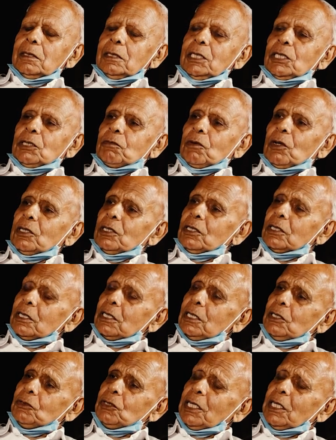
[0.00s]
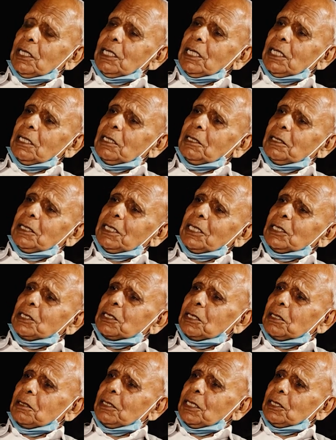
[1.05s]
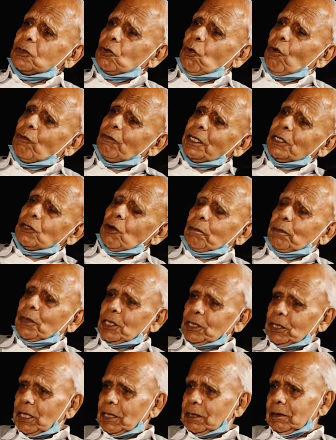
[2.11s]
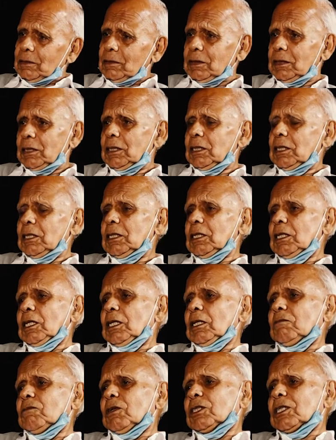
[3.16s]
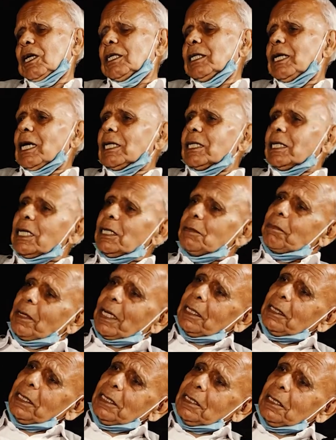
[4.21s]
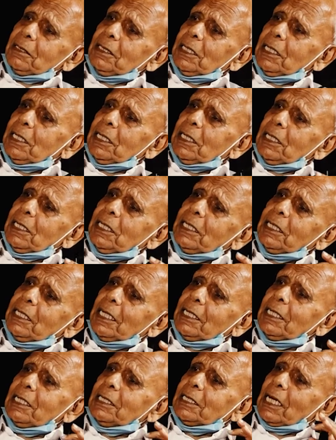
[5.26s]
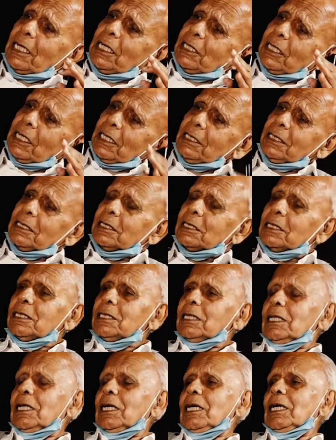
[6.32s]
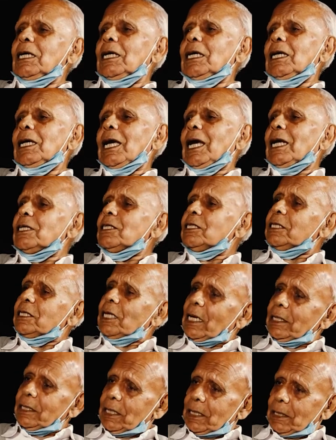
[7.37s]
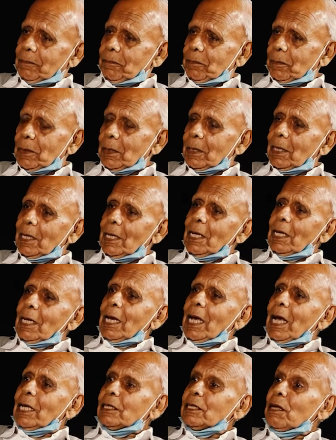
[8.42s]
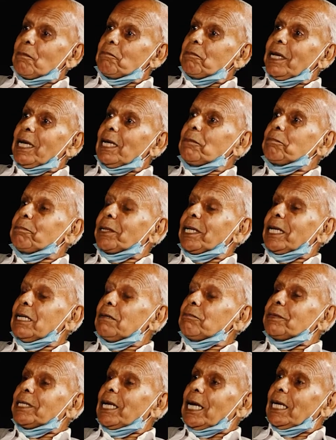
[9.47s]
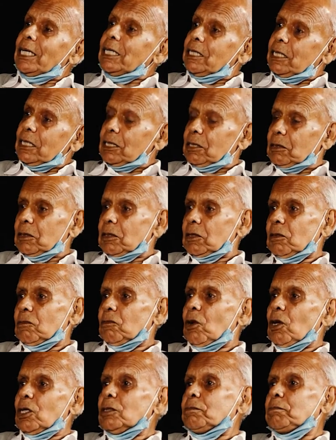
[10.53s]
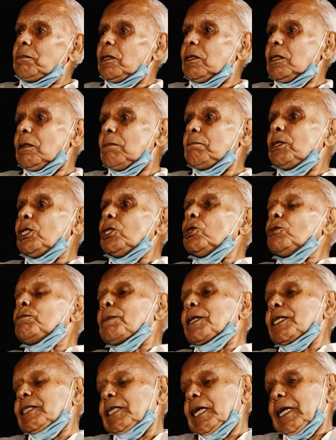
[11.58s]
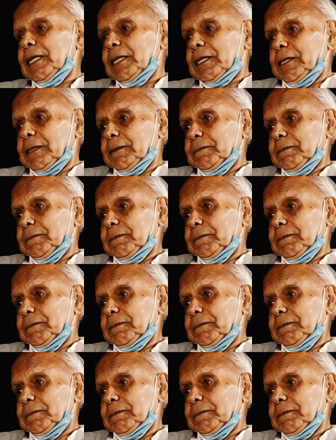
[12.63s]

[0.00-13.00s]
it was, you see, this covert operation was conducted by the Indian intelligence and CIA, and the main brain behind this was Biju Patnaik.